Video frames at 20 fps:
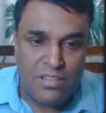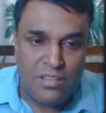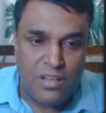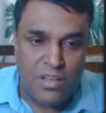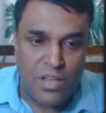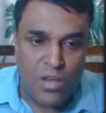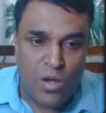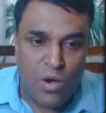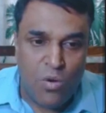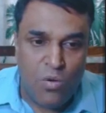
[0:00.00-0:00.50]

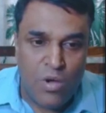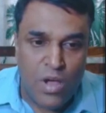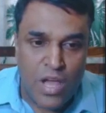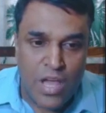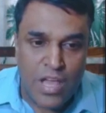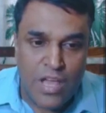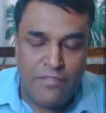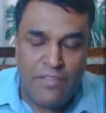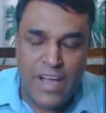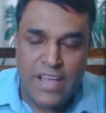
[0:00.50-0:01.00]

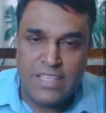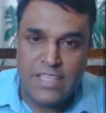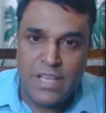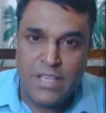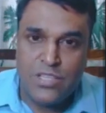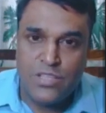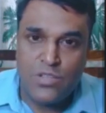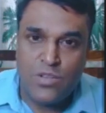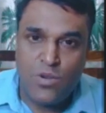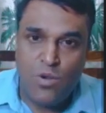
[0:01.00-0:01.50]
if I
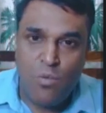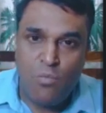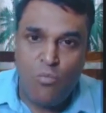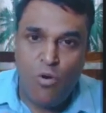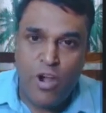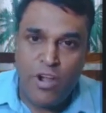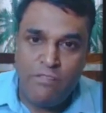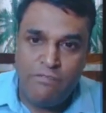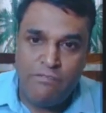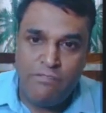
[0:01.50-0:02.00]
say
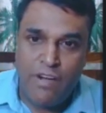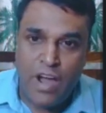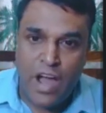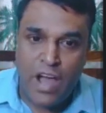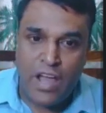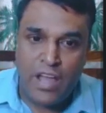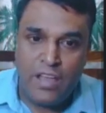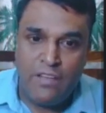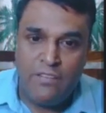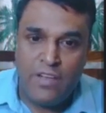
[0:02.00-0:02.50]

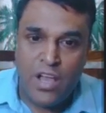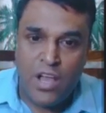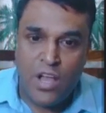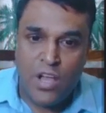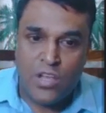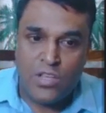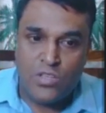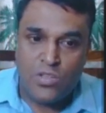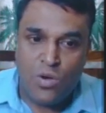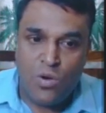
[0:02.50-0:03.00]
0.5,
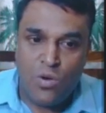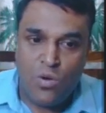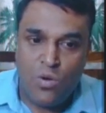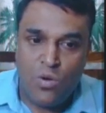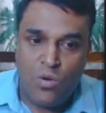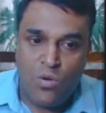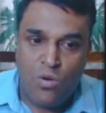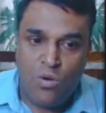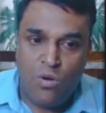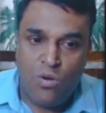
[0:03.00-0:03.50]

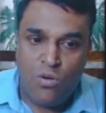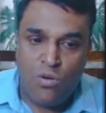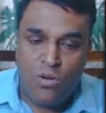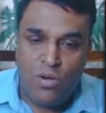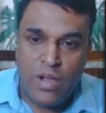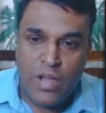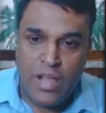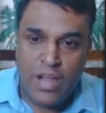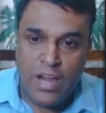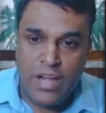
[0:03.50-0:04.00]
so
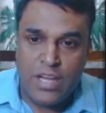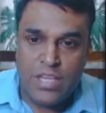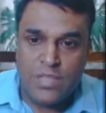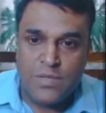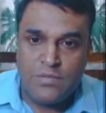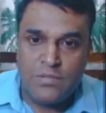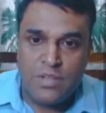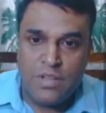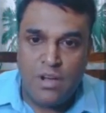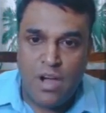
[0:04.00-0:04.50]
it
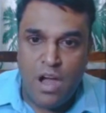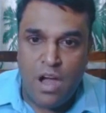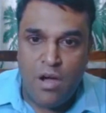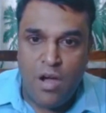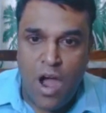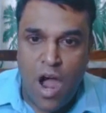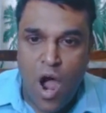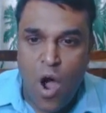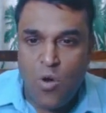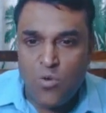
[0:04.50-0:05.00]
is
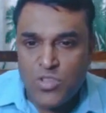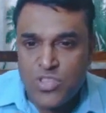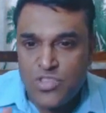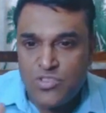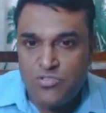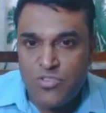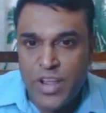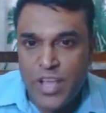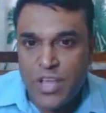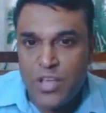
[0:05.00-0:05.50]
how
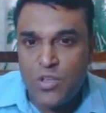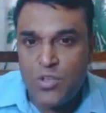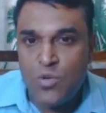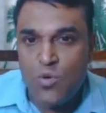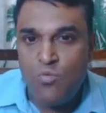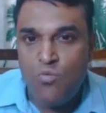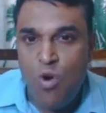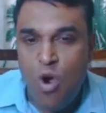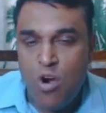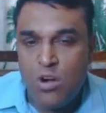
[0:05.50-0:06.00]
strict you
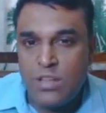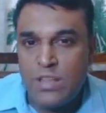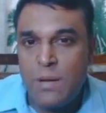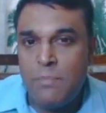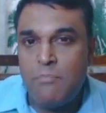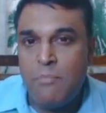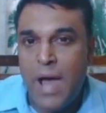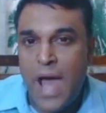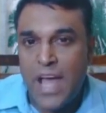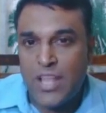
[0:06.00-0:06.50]
want the
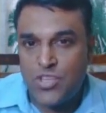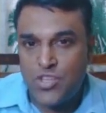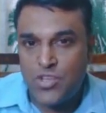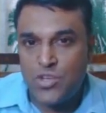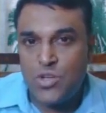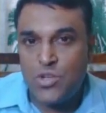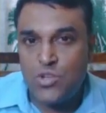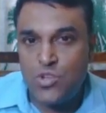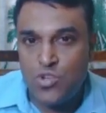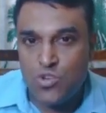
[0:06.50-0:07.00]

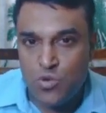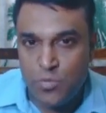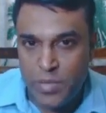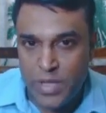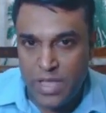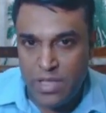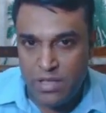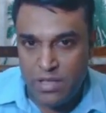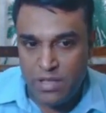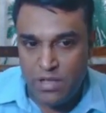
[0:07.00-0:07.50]
match to
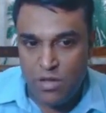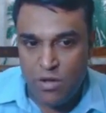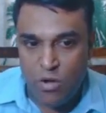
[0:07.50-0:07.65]
be.